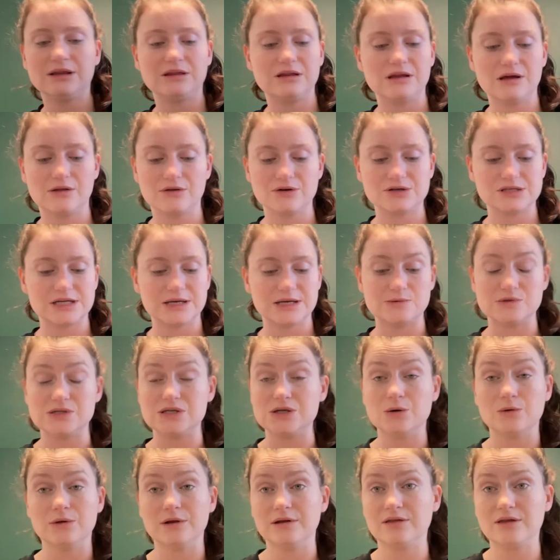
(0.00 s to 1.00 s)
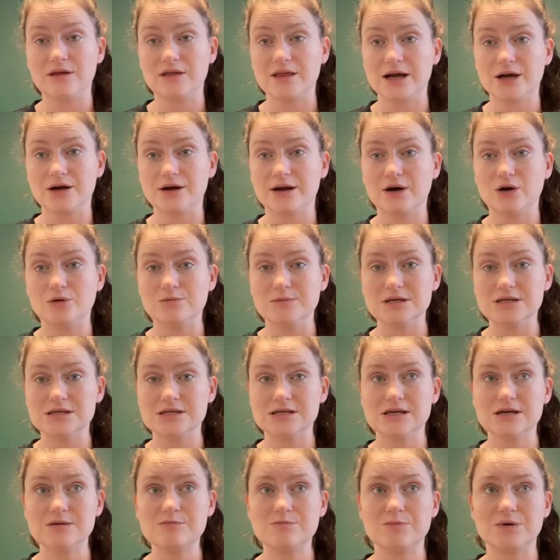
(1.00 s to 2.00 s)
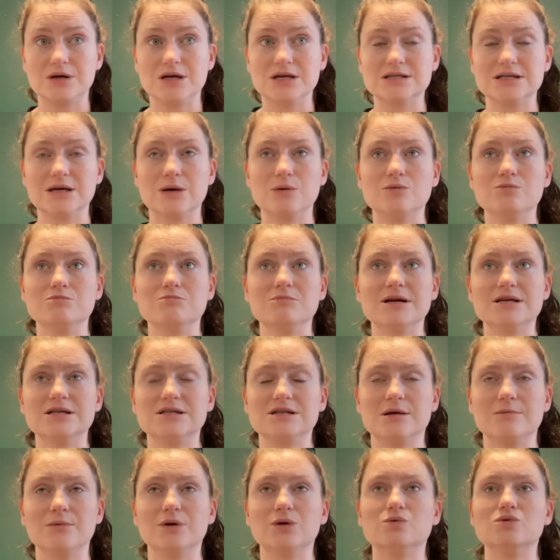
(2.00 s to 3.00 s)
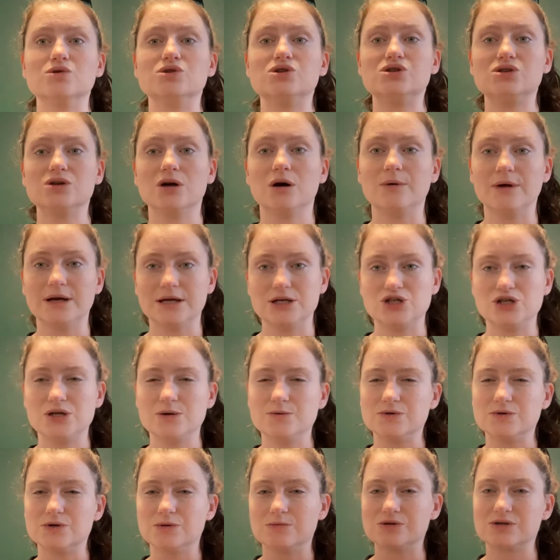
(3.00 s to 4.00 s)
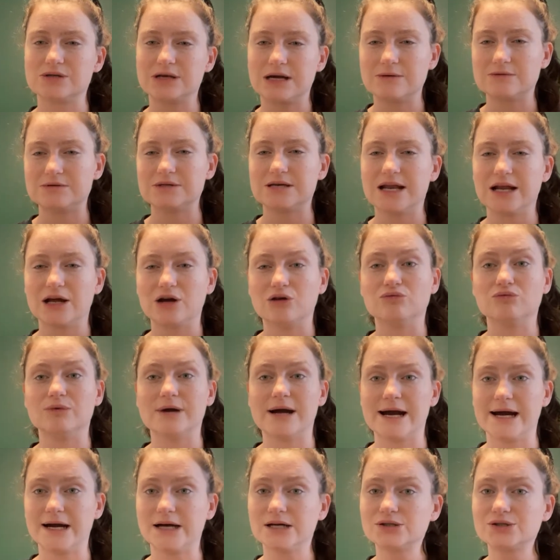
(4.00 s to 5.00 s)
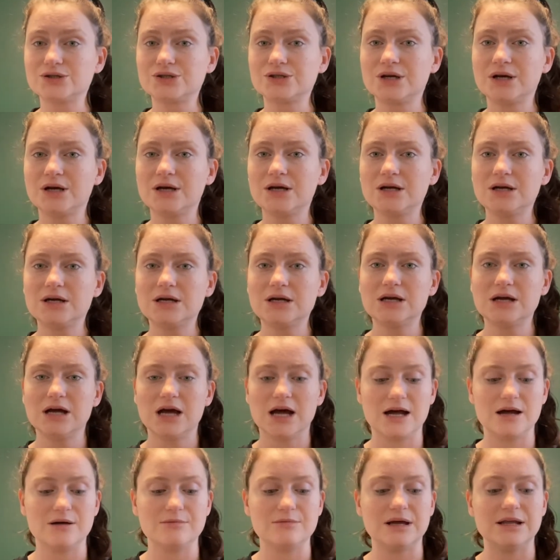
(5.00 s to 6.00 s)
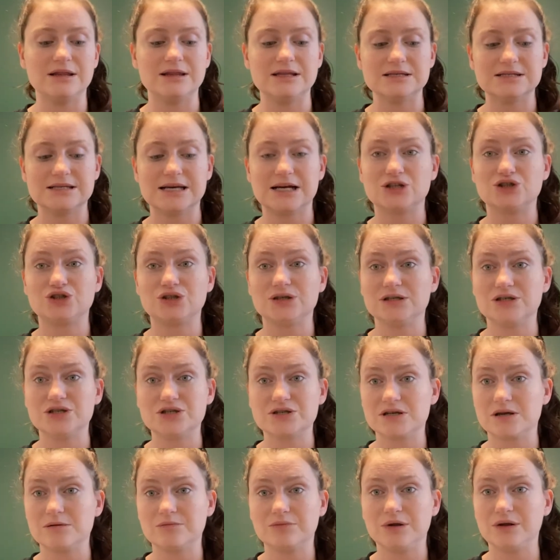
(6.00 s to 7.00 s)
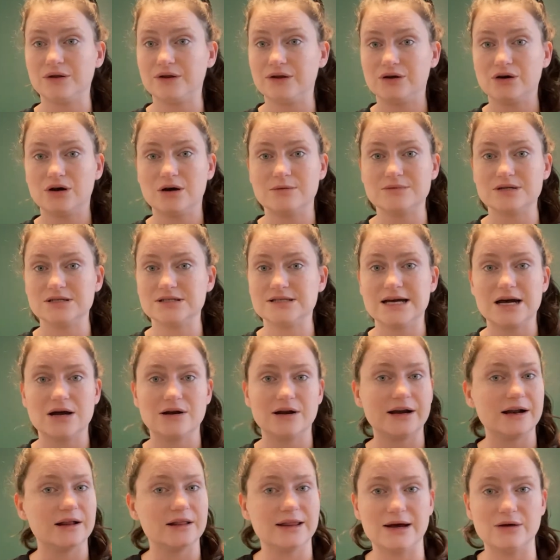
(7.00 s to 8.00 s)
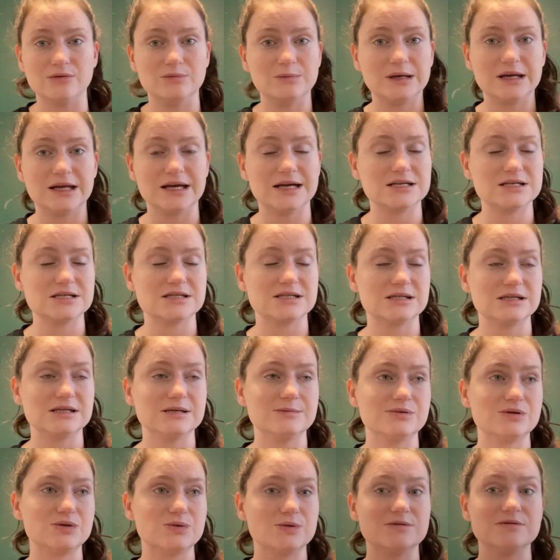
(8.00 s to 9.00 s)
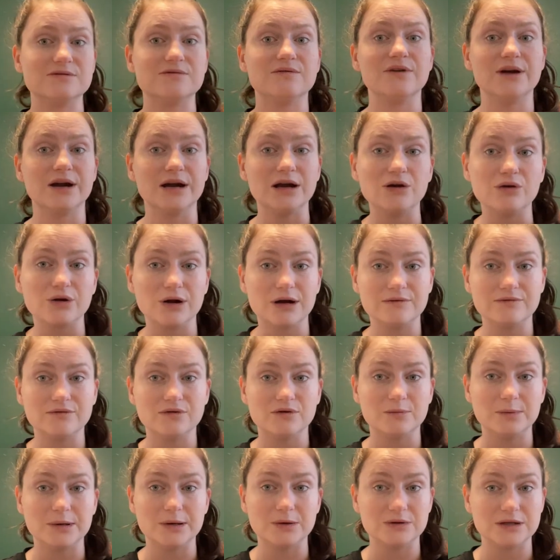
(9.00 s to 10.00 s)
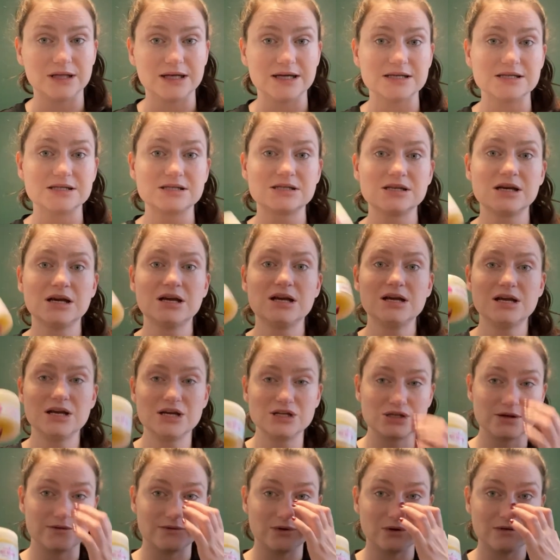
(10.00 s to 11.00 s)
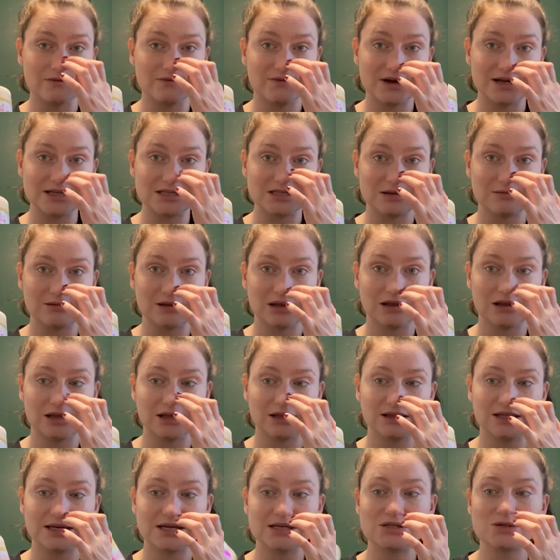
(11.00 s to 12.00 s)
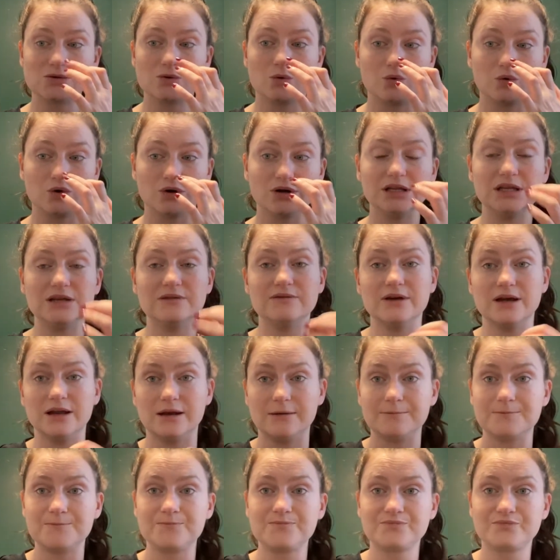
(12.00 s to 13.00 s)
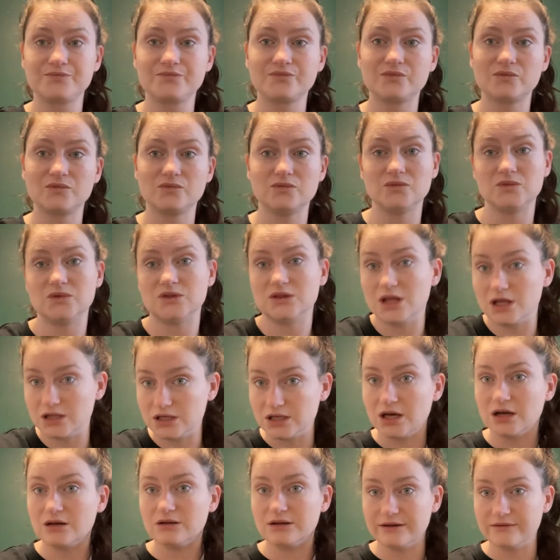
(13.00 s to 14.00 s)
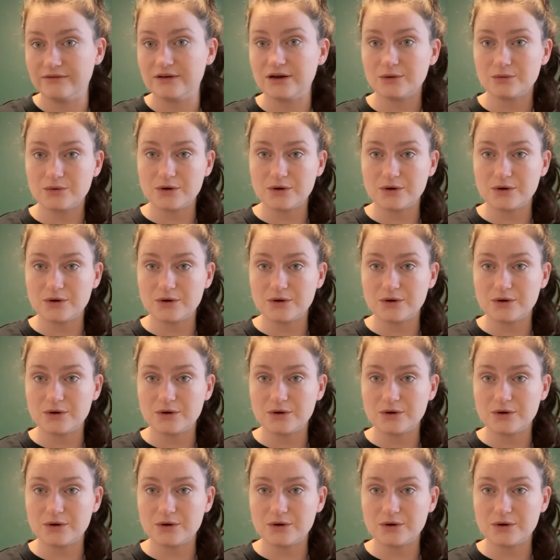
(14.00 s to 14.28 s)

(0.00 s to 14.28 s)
the other day was the only thing that could help me sleep because my stomach was so itchy. It was almost like I was getting a rash, and this actually just completely calmed it down and allowed me to get to sleep. So I was very grateful about this. So if you can find something like this, or even the Young Living